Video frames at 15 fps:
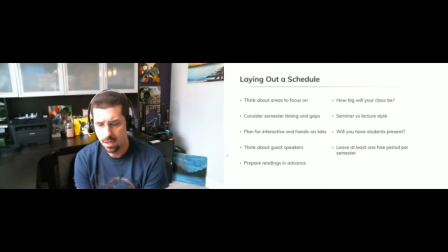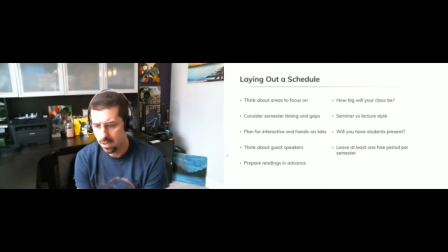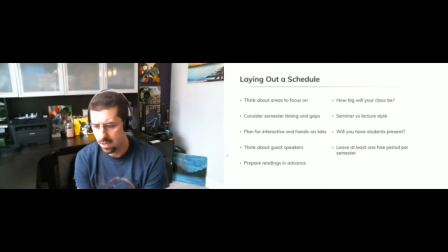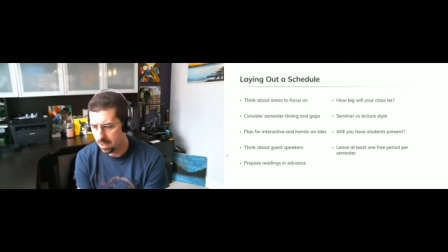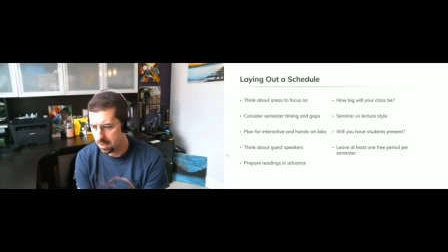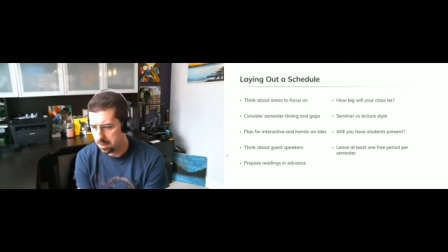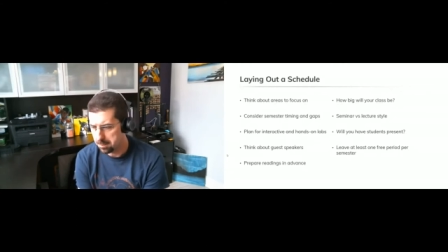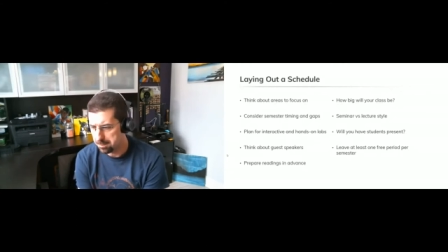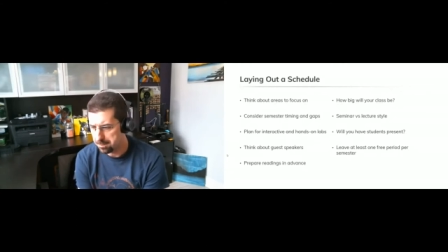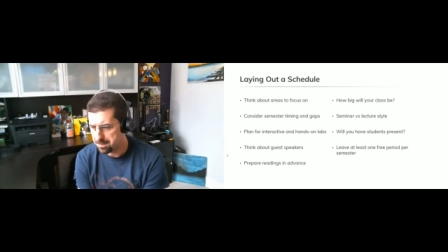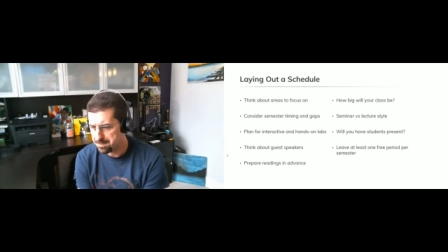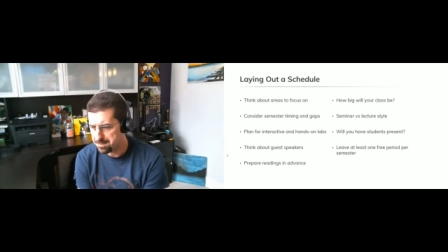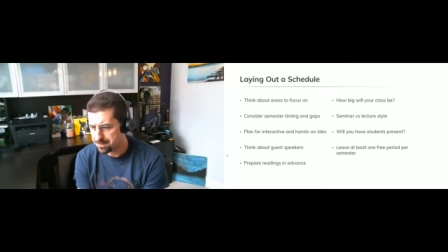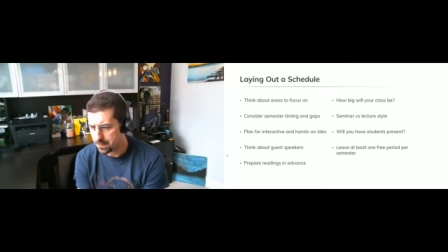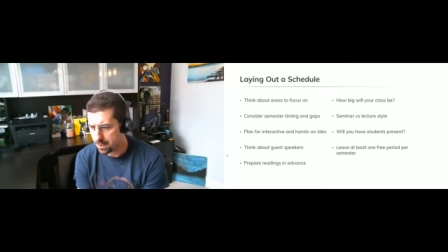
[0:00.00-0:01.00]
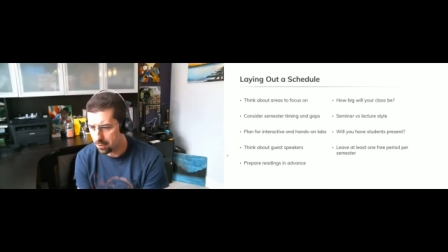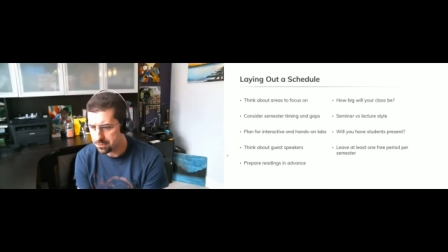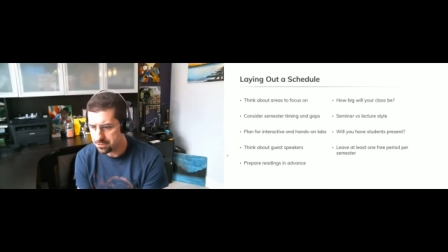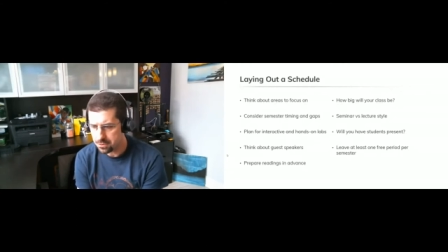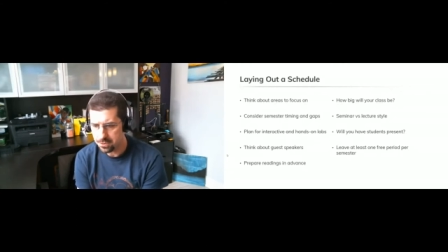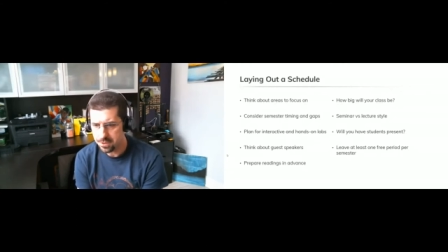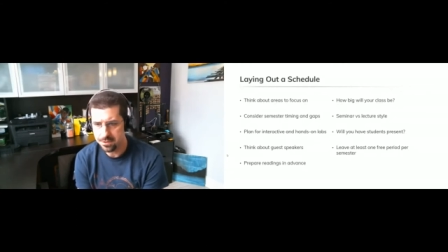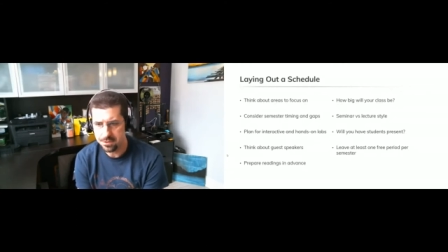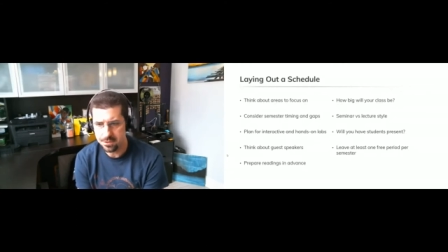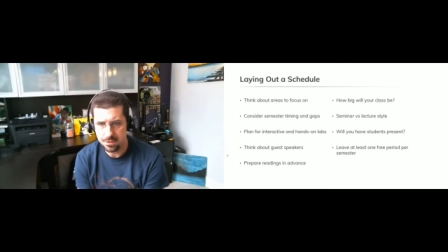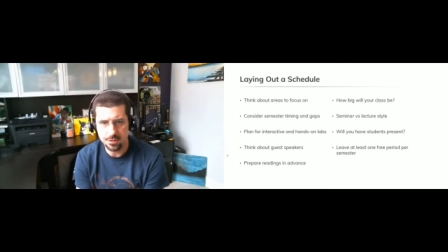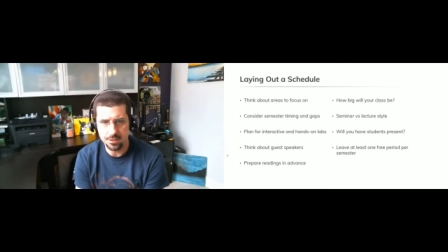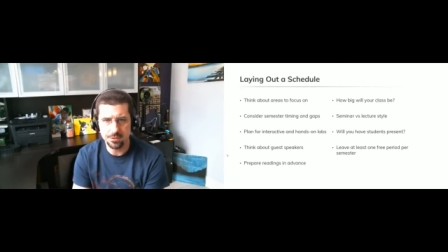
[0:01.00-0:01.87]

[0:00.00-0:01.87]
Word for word: Um, also consider,